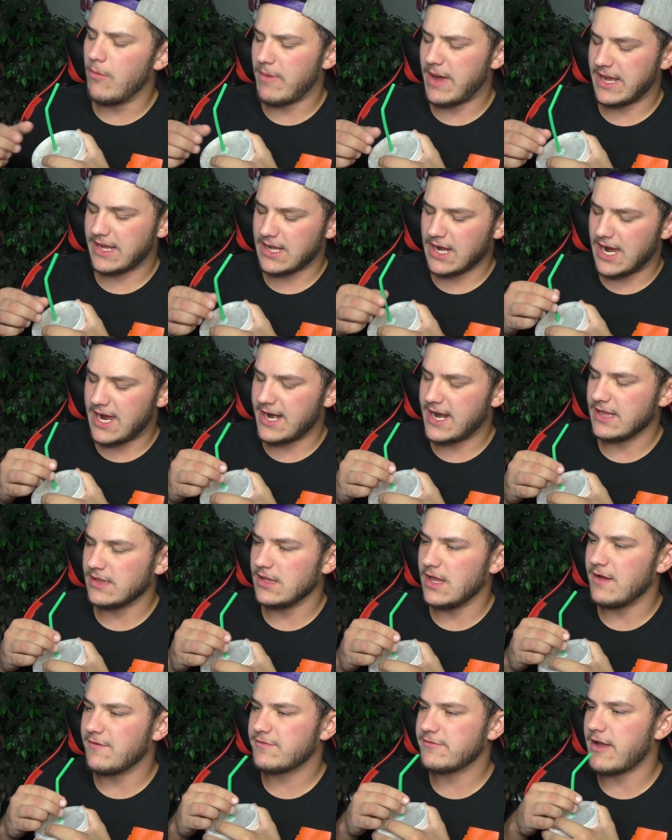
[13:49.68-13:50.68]
my god, I
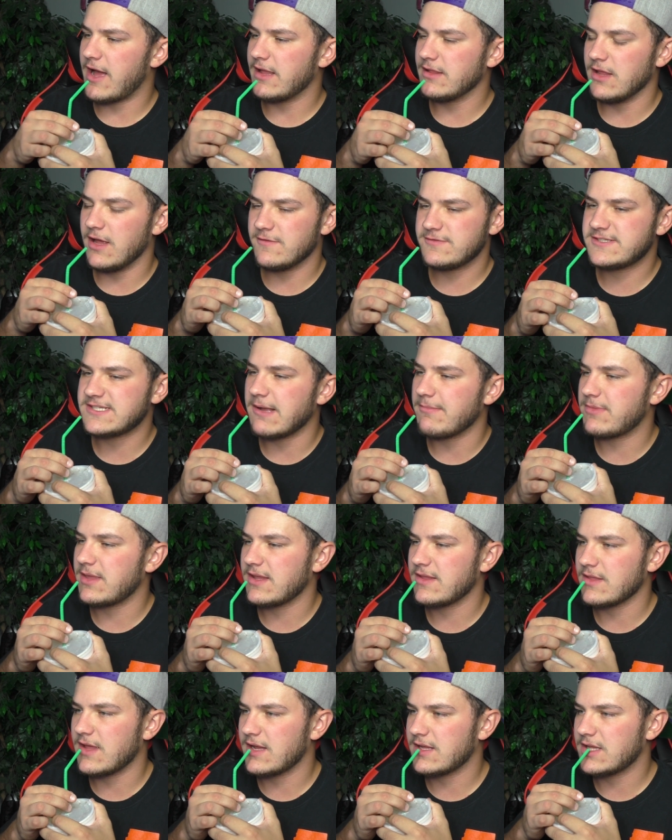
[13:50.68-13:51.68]
love I love
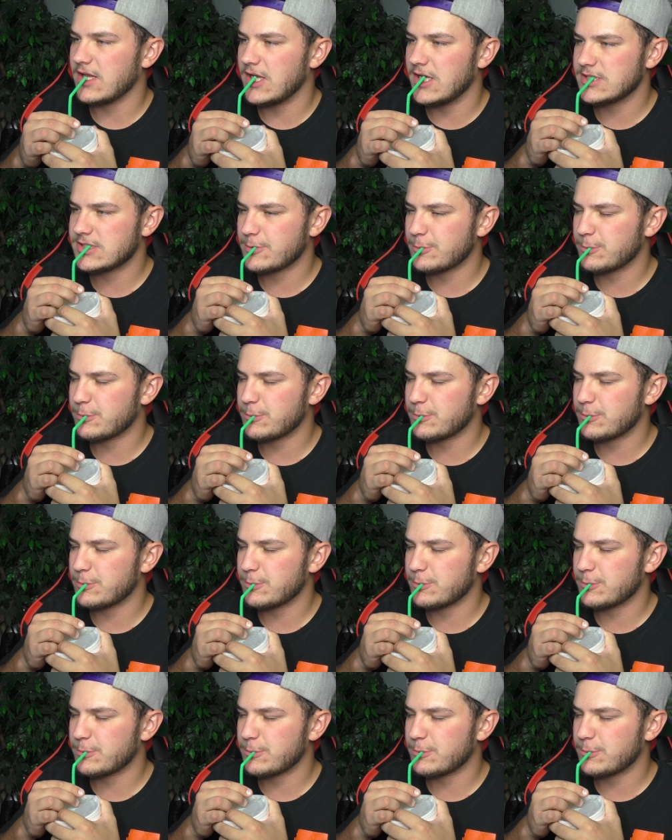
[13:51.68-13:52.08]
something like this.